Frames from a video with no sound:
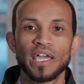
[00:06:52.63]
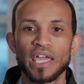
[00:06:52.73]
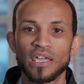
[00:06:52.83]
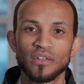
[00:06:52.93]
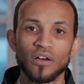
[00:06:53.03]

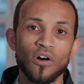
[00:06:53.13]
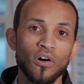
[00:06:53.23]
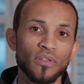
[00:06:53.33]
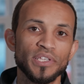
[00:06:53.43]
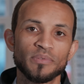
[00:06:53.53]
And
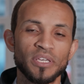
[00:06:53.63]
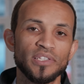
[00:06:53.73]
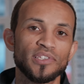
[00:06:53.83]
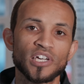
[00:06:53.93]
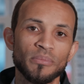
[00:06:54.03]
all these
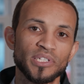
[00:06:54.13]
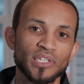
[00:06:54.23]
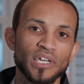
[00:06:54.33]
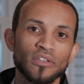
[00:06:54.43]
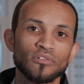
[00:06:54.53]
pieces coming
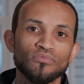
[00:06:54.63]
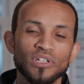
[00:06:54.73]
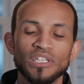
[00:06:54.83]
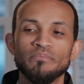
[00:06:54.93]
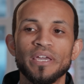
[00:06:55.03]
together
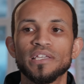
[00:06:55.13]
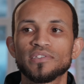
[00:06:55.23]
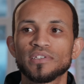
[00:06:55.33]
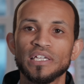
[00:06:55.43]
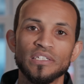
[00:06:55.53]
really
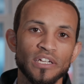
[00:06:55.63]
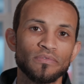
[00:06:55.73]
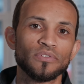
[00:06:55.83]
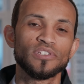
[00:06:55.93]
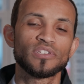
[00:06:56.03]
makes a
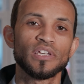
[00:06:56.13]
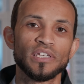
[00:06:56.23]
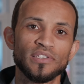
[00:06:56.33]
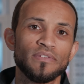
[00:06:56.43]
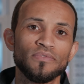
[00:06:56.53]
difference
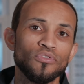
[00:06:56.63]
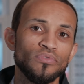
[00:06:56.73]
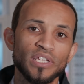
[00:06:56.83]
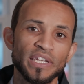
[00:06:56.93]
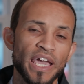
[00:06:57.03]
as if you
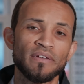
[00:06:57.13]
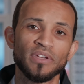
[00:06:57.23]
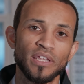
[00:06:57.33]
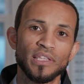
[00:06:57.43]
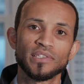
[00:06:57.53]
didn't have
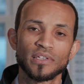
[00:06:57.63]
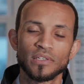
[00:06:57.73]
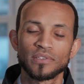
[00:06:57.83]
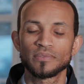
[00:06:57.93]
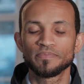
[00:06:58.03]
any of these
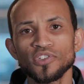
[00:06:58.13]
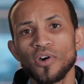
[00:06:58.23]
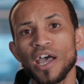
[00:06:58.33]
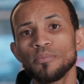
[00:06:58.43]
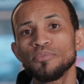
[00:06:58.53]
things. So
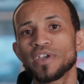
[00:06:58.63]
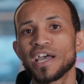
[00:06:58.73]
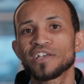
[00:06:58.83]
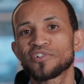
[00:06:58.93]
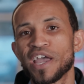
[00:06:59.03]
I hope you
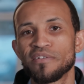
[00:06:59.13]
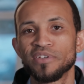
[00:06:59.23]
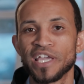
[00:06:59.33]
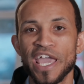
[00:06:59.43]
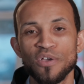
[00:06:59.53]
guys are
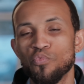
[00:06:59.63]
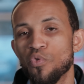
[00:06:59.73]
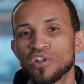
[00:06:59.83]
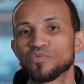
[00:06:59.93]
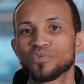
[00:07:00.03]
having a
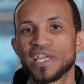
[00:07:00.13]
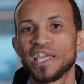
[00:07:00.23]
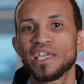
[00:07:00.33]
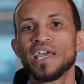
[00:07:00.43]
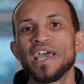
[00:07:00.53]
wonderful
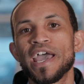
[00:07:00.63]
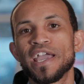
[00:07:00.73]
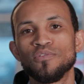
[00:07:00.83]
day, a